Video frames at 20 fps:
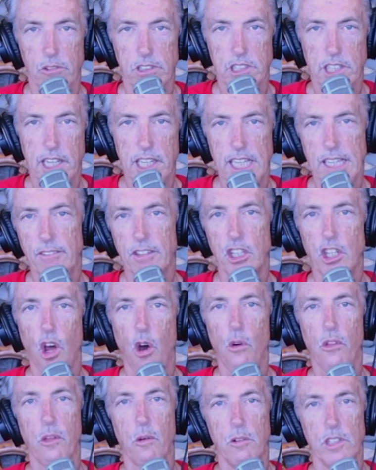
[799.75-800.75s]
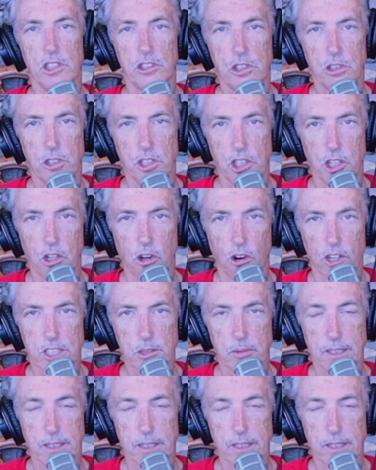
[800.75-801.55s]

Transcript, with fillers: which I didn't even know there was two New Yorks,